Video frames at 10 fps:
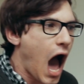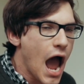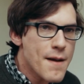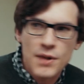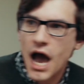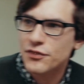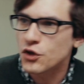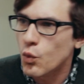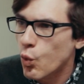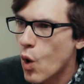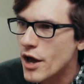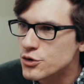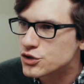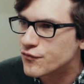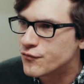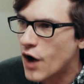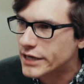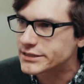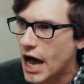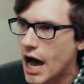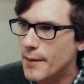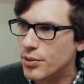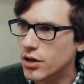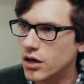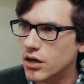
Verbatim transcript: I'm not the one who's fucked up.